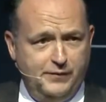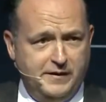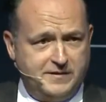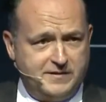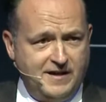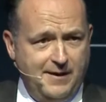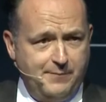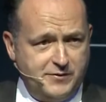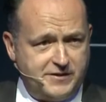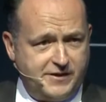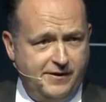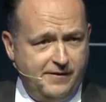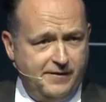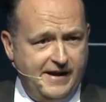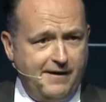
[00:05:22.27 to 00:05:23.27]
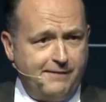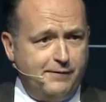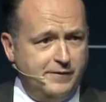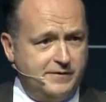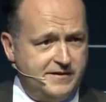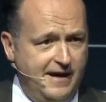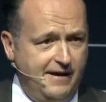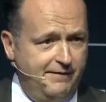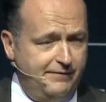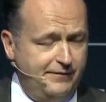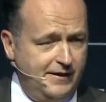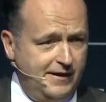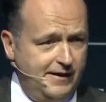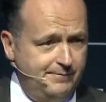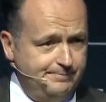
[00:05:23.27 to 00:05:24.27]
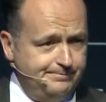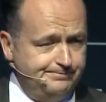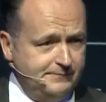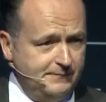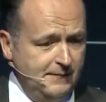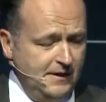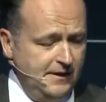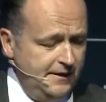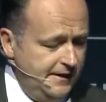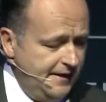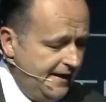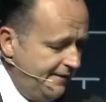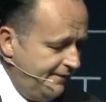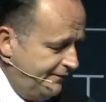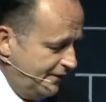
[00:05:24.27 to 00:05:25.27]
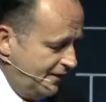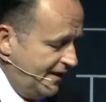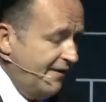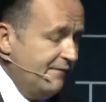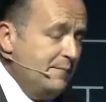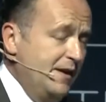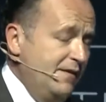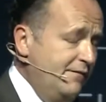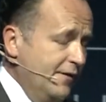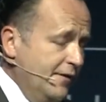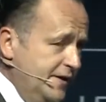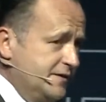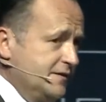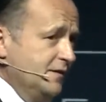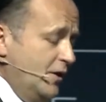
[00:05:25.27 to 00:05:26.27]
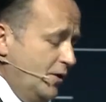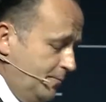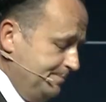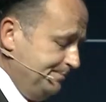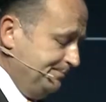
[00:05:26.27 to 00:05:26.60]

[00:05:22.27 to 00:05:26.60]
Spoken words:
the cybersecurity efforts have been very slow.